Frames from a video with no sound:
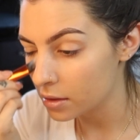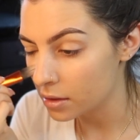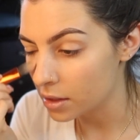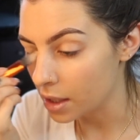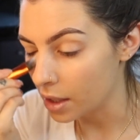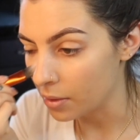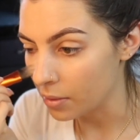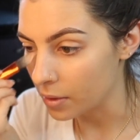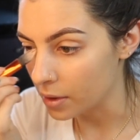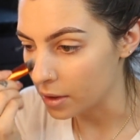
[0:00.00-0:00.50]

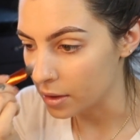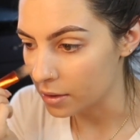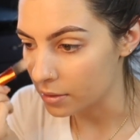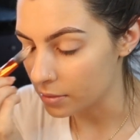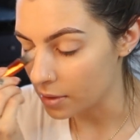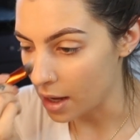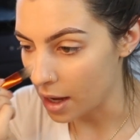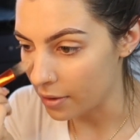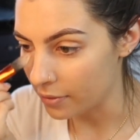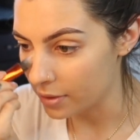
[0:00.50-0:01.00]
they were
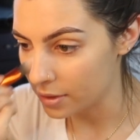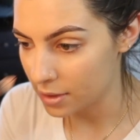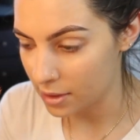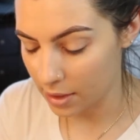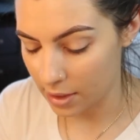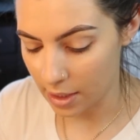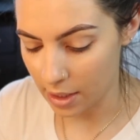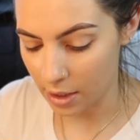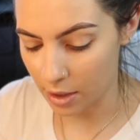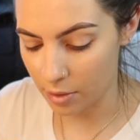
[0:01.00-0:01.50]

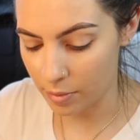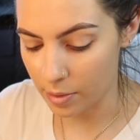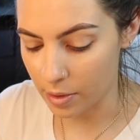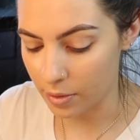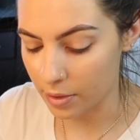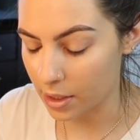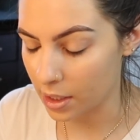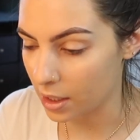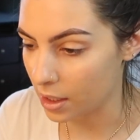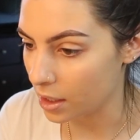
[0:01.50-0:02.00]
obviously cared
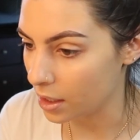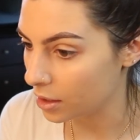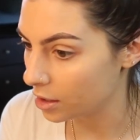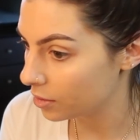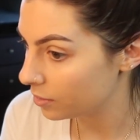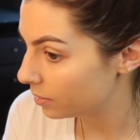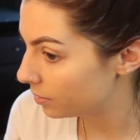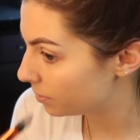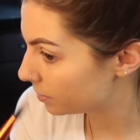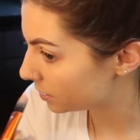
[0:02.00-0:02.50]
about getting
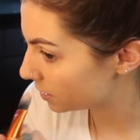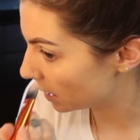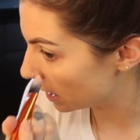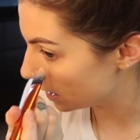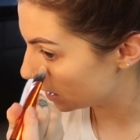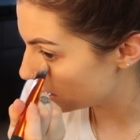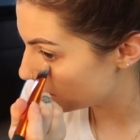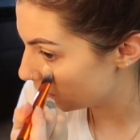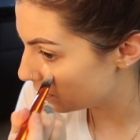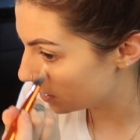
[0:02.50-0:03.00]
other people
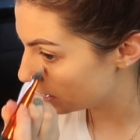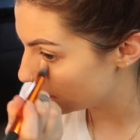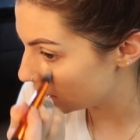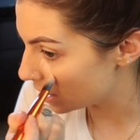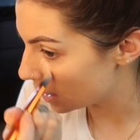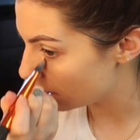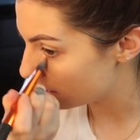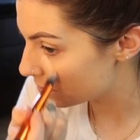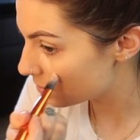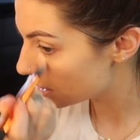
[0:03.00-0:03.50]
signed up, but
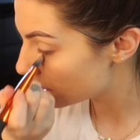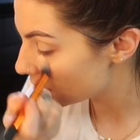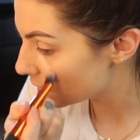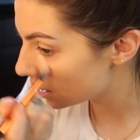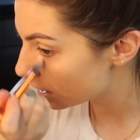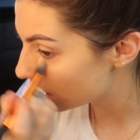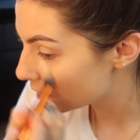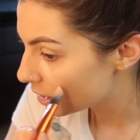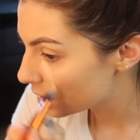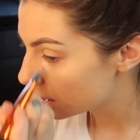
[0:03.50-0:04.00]
not
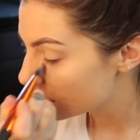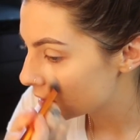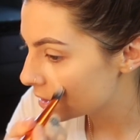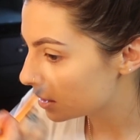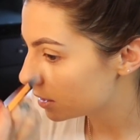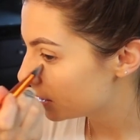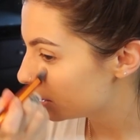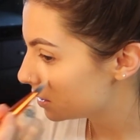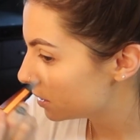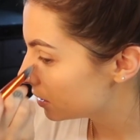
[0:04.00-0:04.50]
me.
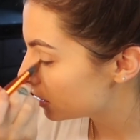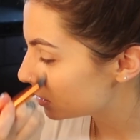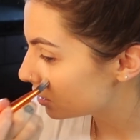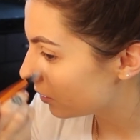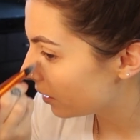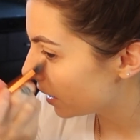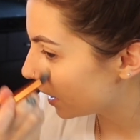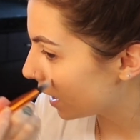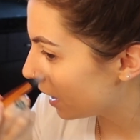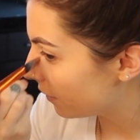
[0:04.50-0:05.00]

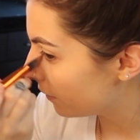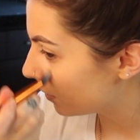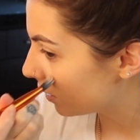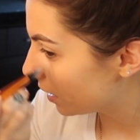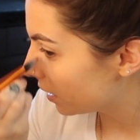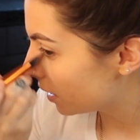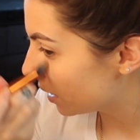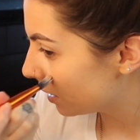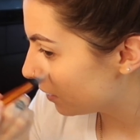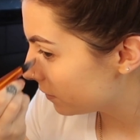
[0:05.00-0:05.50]
So like after
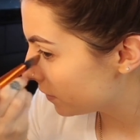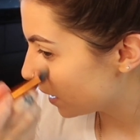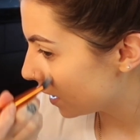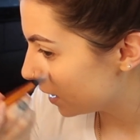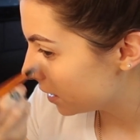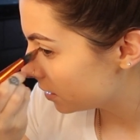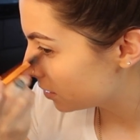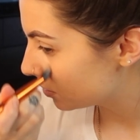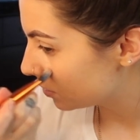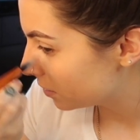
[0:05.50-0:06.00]
I left
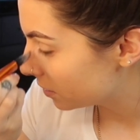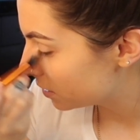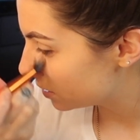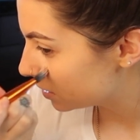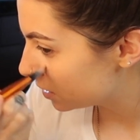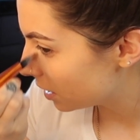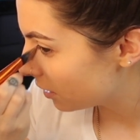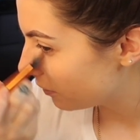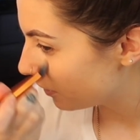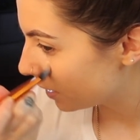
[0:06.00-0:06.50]
high school
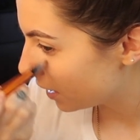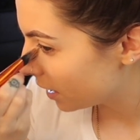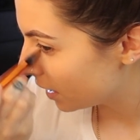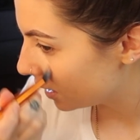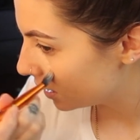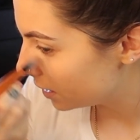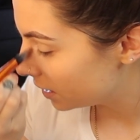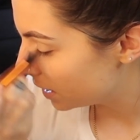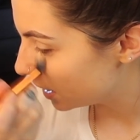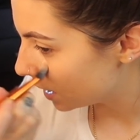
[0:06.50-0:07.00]
and stuff, like
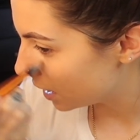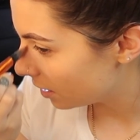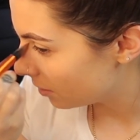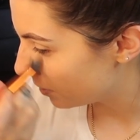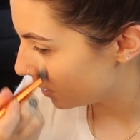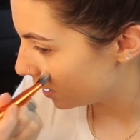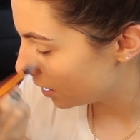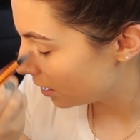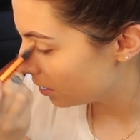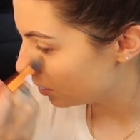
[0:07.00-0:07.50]
I did that on
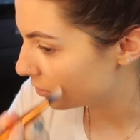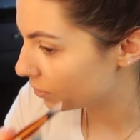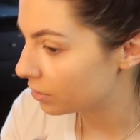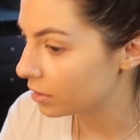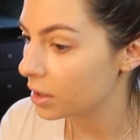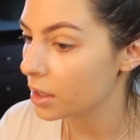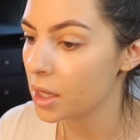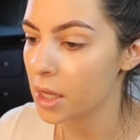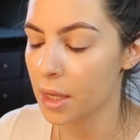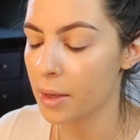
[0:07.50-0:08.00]
my
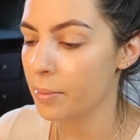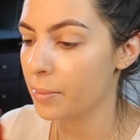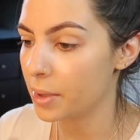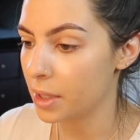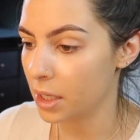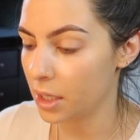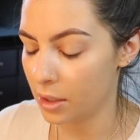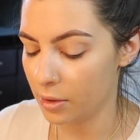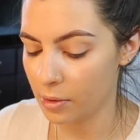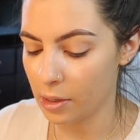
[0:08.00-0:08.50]
own.
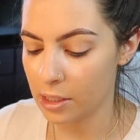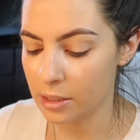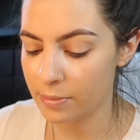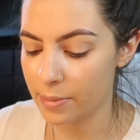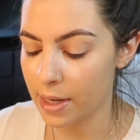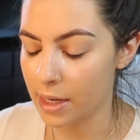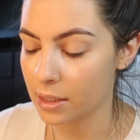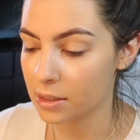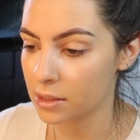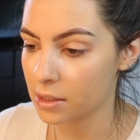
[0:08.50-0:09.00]
But anyways,
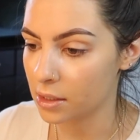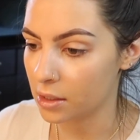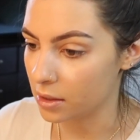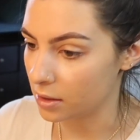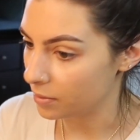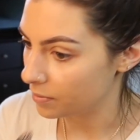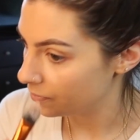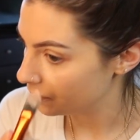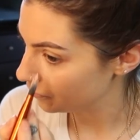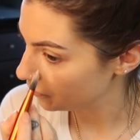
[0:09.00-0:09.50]
back
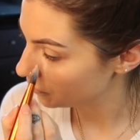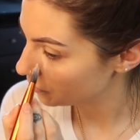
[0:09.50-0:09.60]
to